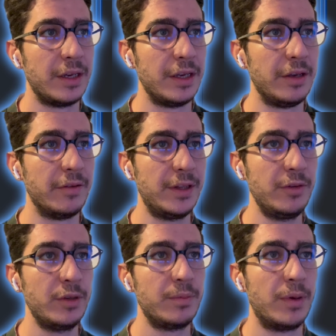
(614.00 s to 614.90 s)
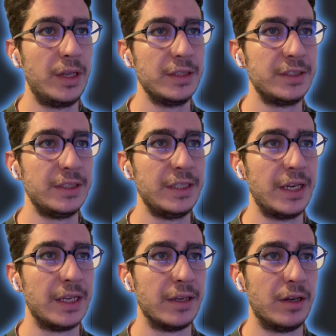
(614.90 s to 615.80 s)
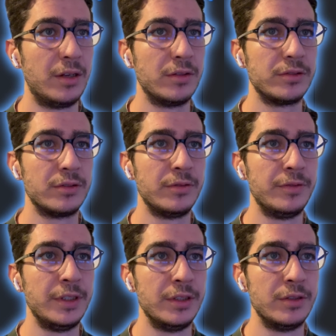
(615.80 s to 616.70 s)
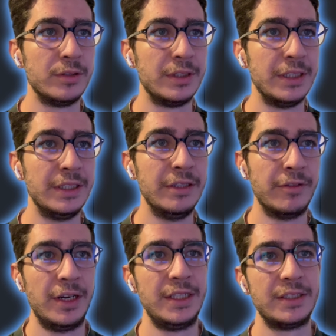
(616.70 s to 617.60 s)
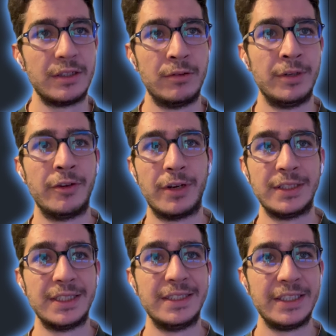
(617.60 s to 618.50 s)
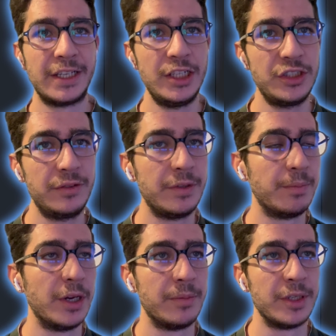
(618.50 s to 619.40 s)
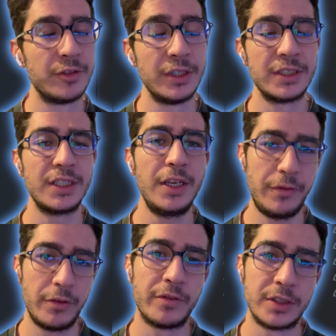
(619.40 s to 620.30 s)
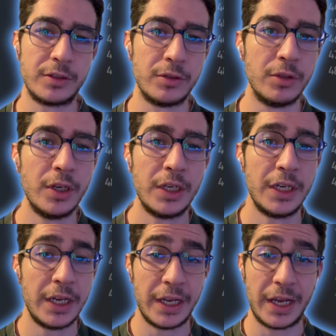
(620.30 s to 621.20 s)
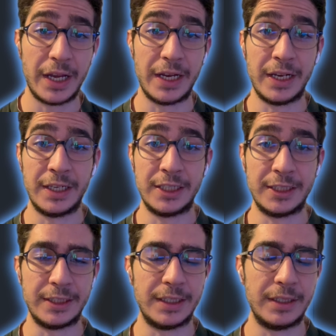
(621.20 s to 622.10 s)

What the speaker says: evaluate policy, and also we use the device owner authentication with biometrics. If you want to have a